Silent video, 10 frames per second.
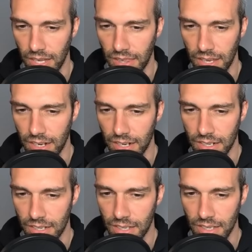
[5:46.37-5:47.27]
there.
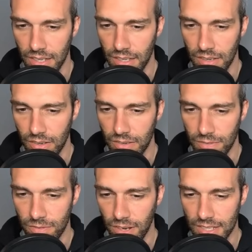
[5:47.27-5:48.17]

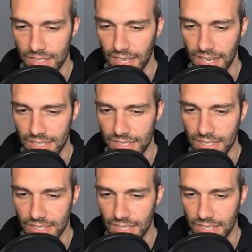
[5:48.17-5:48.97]
Frostlass.